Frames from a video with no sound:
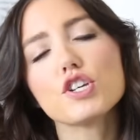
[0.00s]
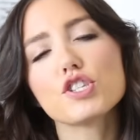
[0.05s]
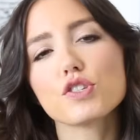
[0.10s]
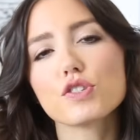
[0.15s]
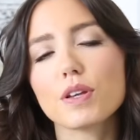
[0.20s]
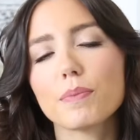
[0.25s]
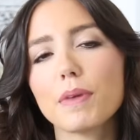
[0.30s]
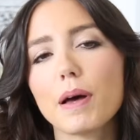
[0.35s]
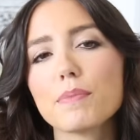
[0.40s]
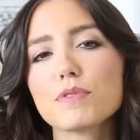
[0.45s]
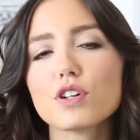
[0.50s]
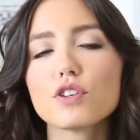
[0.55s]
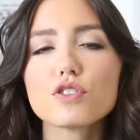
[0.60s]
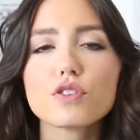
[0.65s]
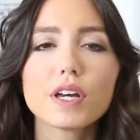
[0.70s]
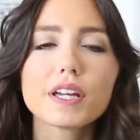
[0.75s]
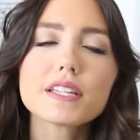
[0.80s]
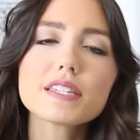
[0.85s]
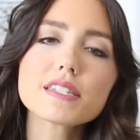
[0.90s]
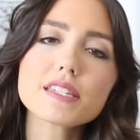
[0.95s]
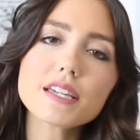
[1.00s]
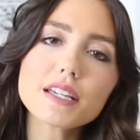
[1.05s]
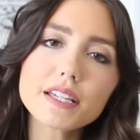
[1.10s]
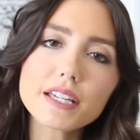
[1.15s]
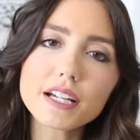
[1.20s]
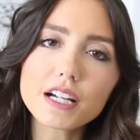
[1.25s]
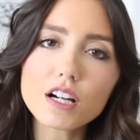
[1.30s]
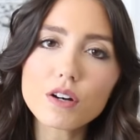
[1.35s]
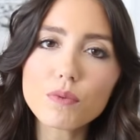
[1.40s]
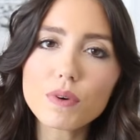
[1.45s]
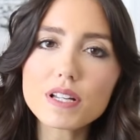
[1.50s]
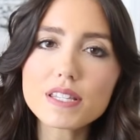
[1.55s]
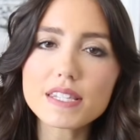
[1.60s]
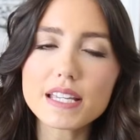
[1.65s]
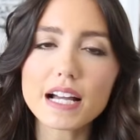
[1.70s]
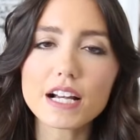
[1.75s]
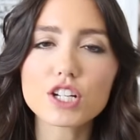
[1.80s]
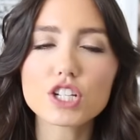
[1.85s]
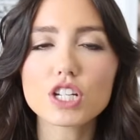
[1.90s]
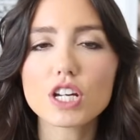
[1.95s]
So sometimes I'll do like skincare in one
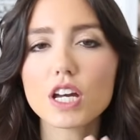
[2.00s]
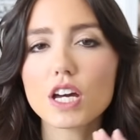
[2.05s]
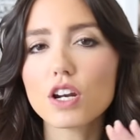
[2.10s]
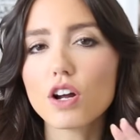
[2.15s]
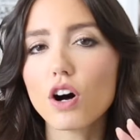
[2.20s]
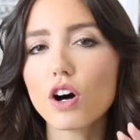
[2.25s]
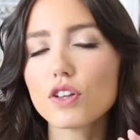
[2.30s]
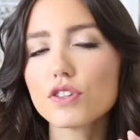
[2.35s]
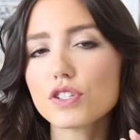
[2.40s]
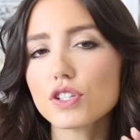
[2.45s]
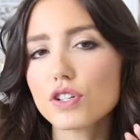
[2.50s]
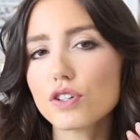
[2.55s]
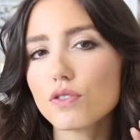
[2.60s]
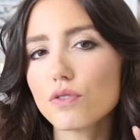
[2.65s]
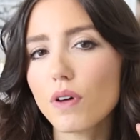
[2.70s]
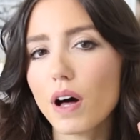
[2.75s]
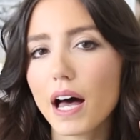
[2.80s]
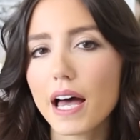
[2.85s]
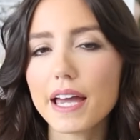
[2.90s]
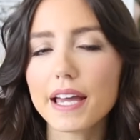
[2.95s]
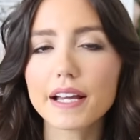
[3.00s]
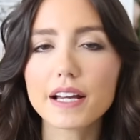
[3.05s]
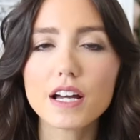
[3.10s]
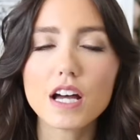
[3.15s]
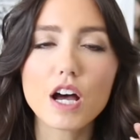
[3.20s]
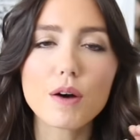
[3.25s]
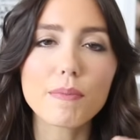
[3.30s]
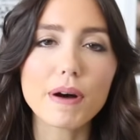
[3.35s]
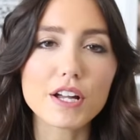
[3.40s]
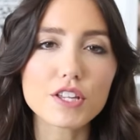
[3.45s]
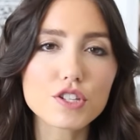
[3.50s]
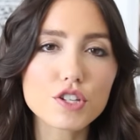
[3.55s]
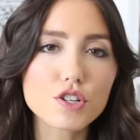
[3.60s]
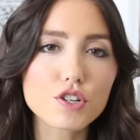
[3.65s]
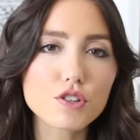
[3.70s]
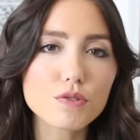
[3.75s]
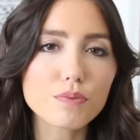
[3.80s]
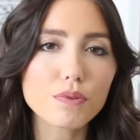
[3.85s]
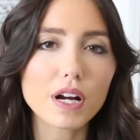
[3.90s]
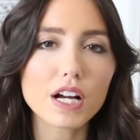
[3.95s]
section, I'll do like my
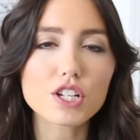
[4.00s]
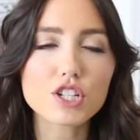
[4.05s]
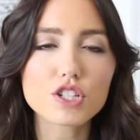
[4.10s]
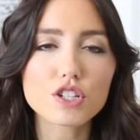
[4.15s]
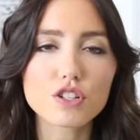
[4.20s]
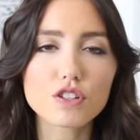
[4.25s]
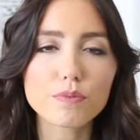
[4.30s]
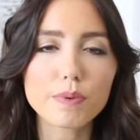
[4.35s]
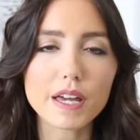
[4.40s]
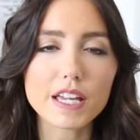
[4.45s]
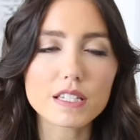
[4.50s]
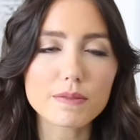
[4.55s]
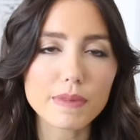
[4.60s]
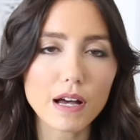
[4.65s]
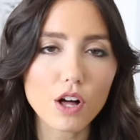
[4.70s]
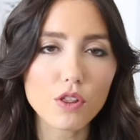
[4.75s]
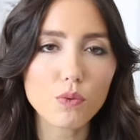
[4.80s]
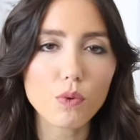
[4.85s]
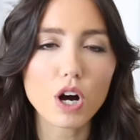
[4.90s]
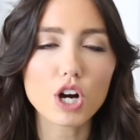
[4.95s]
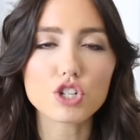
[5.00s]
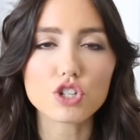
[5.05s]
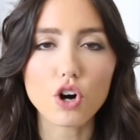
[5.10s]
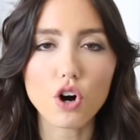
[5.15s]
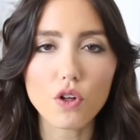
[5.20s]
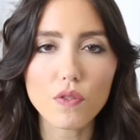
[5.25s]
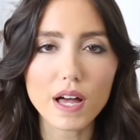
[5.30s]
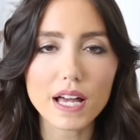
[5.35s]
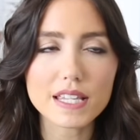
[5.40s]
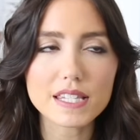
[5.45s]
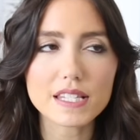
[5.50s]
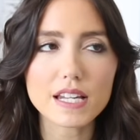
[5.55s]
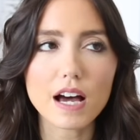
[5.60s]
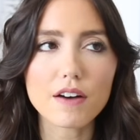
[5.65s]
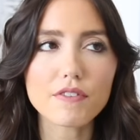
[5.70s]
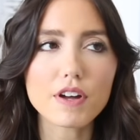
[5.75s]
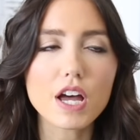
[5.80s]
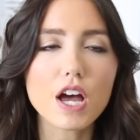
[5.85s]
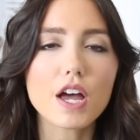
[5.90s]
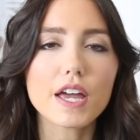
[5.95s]
toothbrush, toothpaste, mouthwash, all that
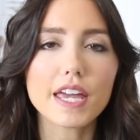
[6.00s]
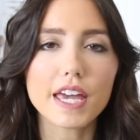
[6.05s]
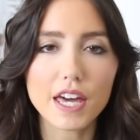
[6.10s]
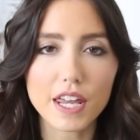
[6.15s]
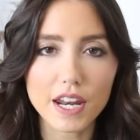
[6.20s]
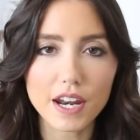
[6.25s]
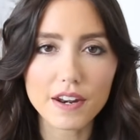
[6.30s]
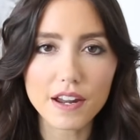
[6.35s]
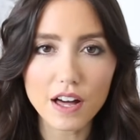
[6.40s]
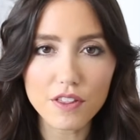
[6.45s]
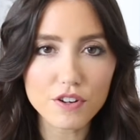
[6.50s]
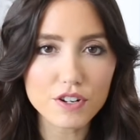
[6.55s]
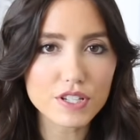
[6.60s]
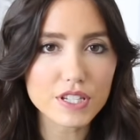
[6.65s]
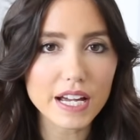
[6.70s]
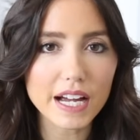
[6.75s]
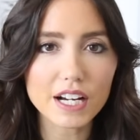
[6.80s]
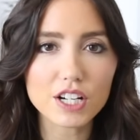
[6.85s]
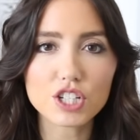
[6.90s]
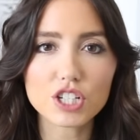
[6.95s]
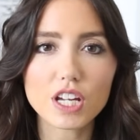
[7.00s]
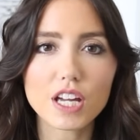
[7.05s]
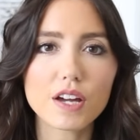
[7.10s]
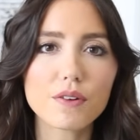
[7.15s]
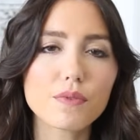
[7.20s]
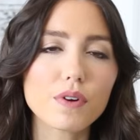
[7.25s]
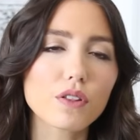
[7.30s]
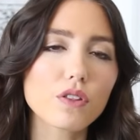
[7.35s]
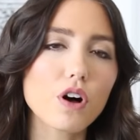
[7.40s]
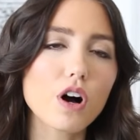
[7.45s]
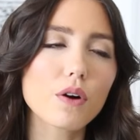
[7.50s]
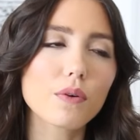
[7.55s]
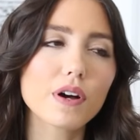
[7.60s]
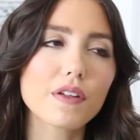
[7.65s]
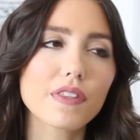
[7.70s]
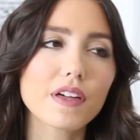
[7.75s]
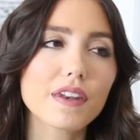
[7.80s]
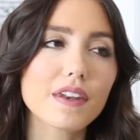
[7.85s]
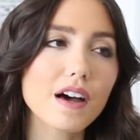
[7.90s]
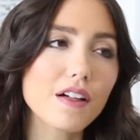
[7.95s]
stuff in another section along
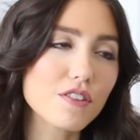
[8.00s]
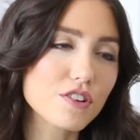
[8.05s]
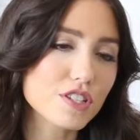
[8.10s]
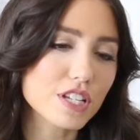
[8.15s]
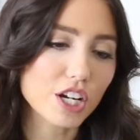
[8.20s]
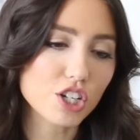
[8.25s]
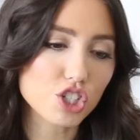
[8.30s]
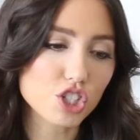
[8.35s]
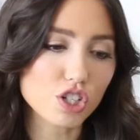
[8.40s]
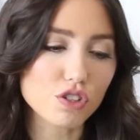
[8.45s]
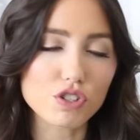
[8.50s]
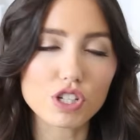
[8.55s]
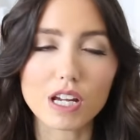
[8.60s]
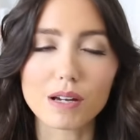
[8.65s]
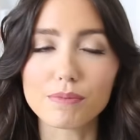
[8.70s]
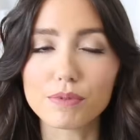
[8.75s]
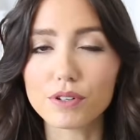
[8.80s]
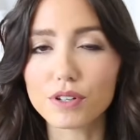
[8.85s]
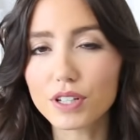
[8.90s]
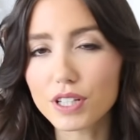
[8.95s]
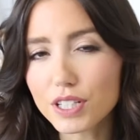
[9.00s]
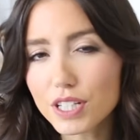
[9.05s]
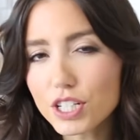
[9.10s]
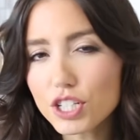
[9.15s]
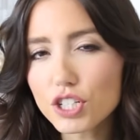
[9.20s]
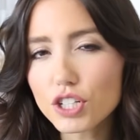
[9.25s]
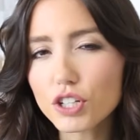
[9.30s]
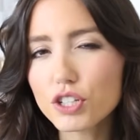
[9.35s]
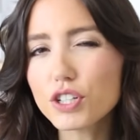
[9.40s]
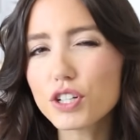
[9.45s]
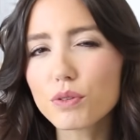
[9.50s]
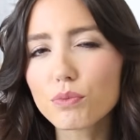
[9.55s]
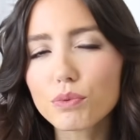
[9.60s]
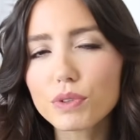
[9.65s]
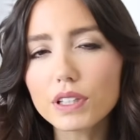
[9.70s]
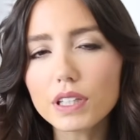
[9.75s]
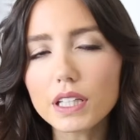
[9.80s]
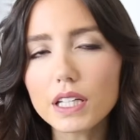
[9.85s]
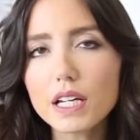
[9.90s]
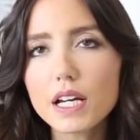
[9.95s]
with another section of shampoo and conditioner. You could
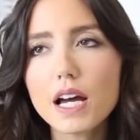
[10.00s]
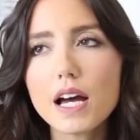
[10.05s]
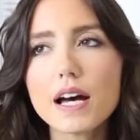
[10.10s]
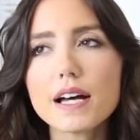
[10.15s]
really